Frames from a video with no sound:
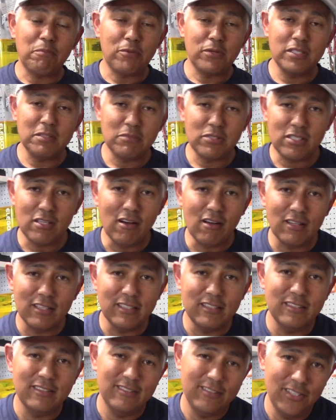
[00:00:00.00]
print them
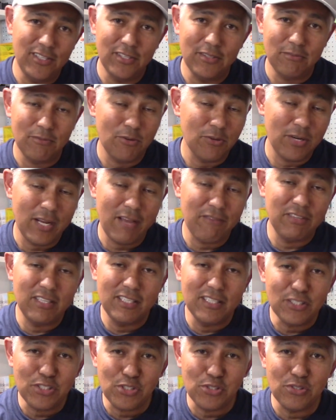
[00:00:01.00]
solid? Won't have
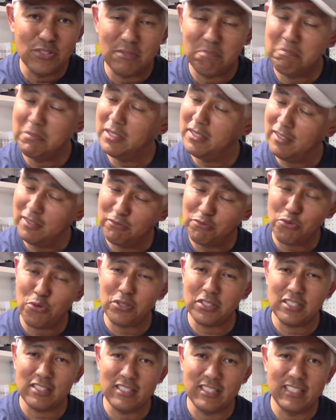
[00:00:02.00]
any issues, but
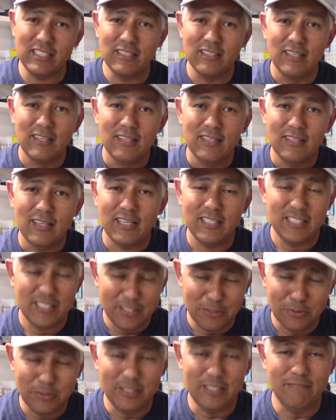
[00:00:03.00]
unfortunately I
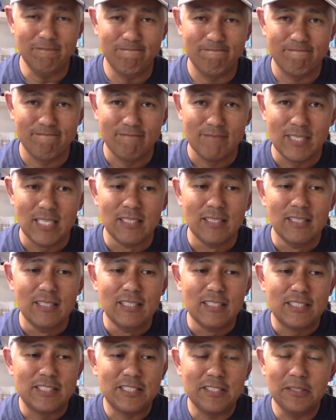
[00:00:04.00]
still did.
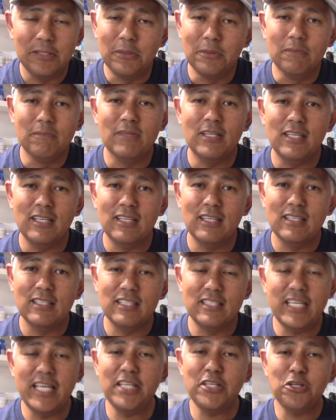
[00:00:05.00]
So
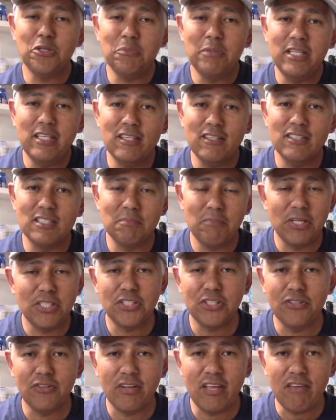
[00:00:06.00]
the take home here is make
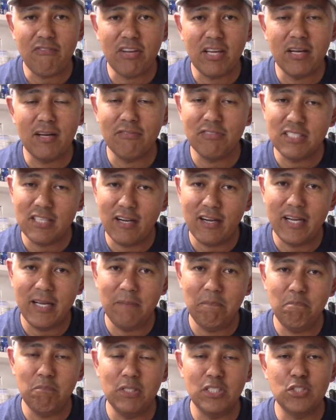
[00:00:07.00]
sure you're giving enough
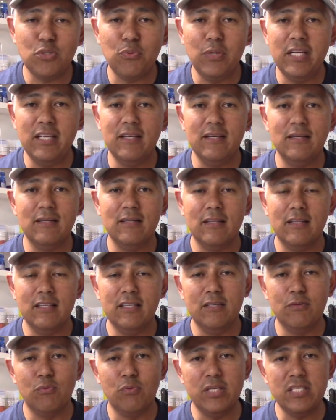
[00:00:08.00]
time between
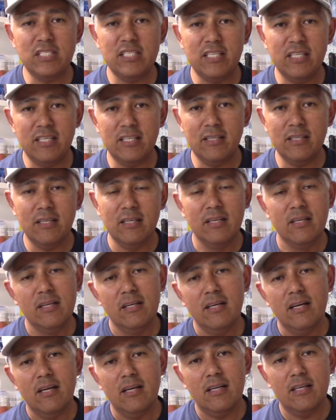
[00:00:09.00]
the rinsing
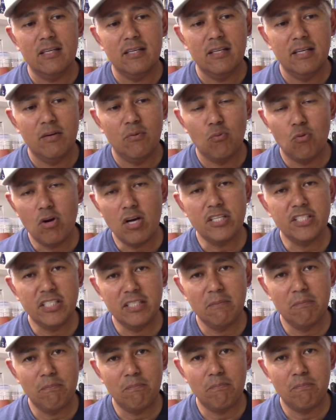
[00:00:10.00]
and
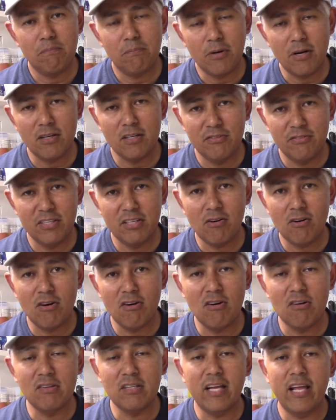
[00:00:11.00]
washing part of it
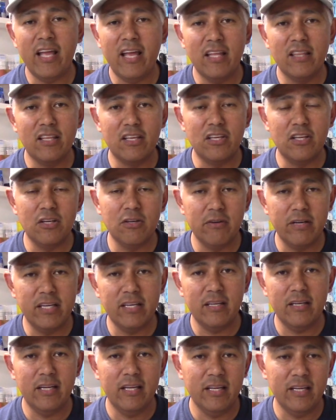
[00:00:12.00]
all and the
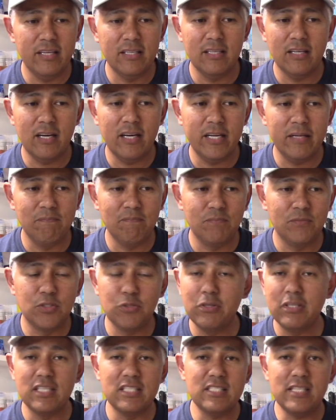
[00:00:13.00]
curing, and I'm
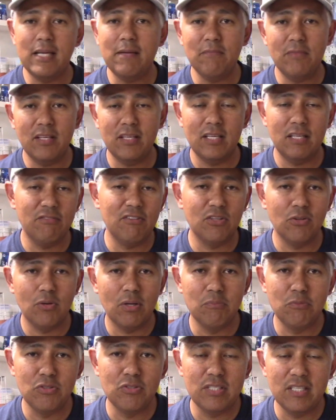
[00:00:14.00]
doing the same thing even though
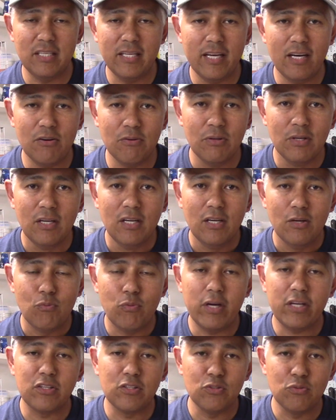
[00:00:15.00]
I'm using now
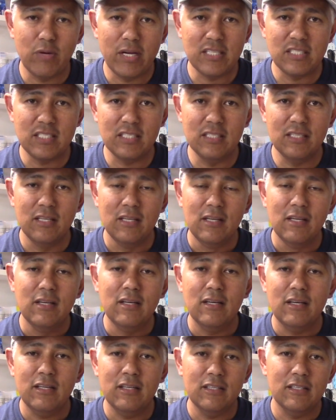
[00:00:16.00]
regular resin.
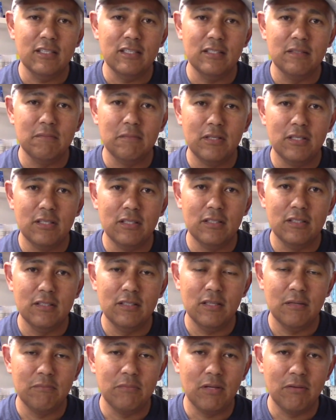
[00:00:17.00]

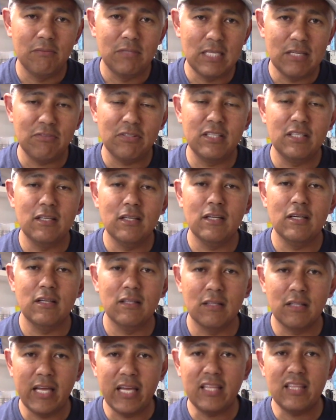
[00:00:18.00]
I'm definitely
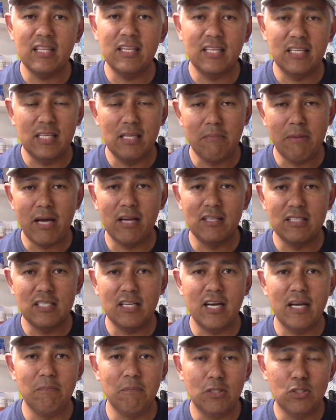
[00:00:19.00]
lengthening the amount of
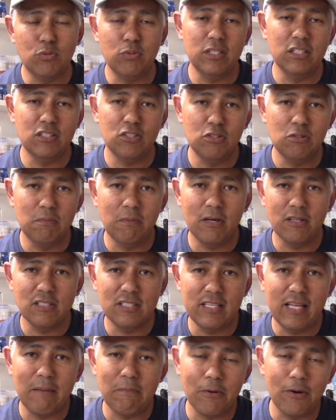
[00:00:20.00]
time between the two parts
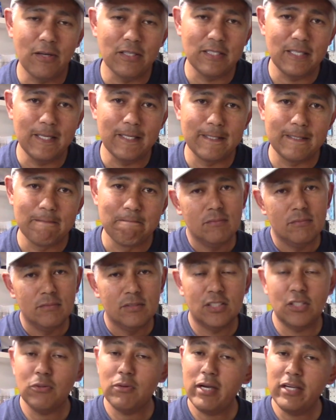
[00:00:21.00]
of that process.
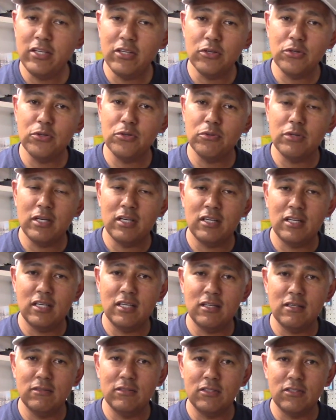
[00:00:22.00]
So I
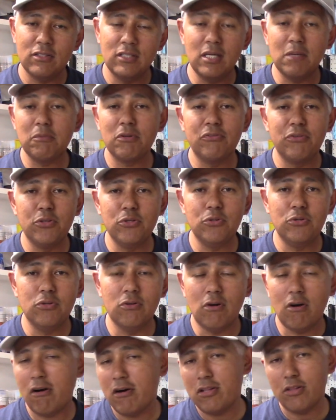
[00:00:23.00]
know there are a number of you
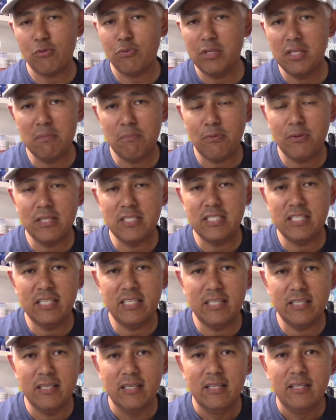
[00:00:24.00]
who aren't 3D
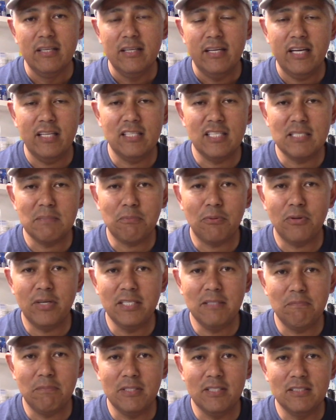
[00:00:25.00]
printing at this
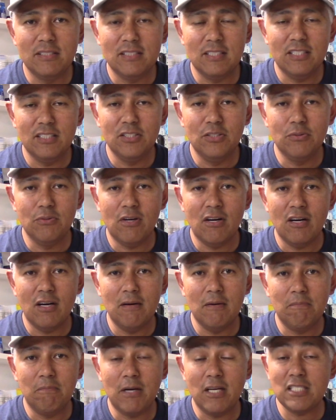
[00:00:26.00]
point, but you
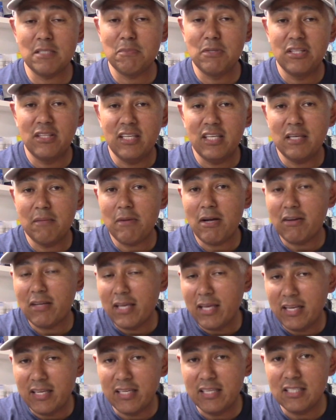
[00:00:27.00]
are possibly thinking about
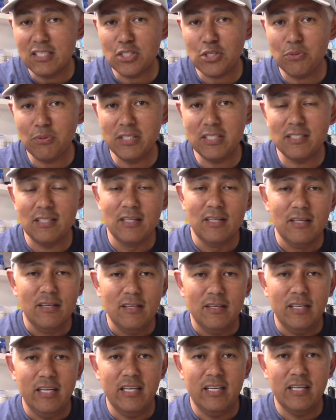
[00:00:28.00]
getting into it,
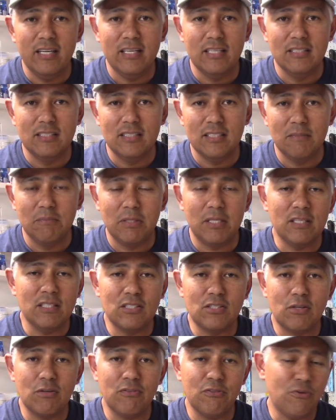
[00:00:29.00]
and
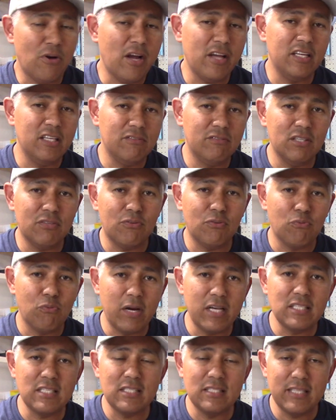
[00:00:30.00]
because there are a variety of different
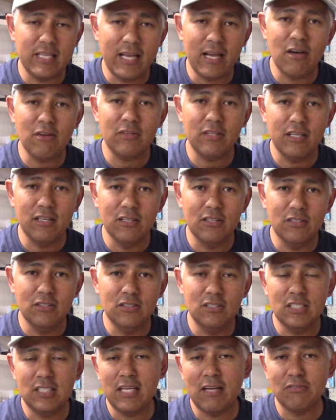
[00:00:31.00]
resins out there, you
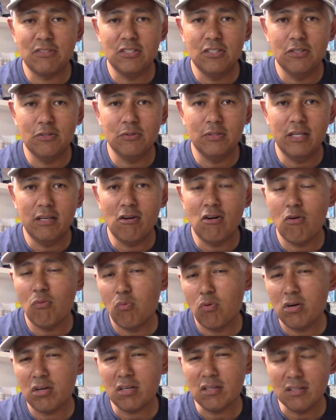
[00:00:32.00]
just have to know they all
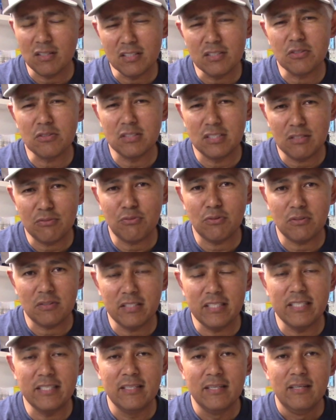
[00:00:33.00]
work a little
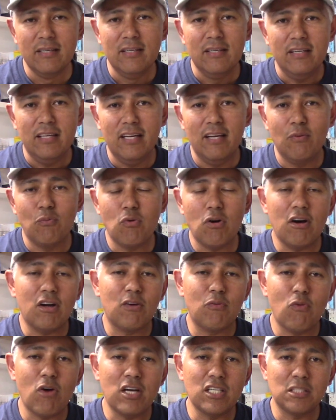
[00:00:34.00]
differently, and
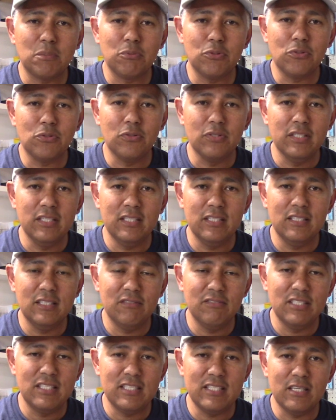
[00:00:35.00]
water washable in and
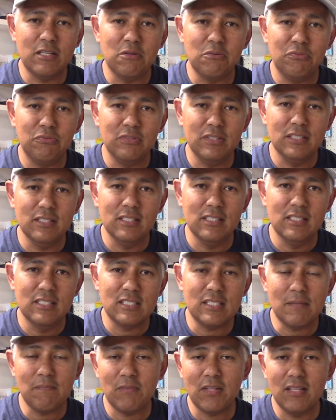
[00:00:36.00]
of itself is
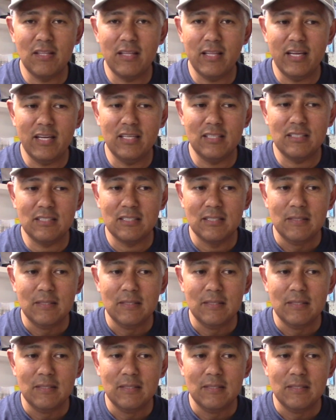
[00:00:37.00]
something that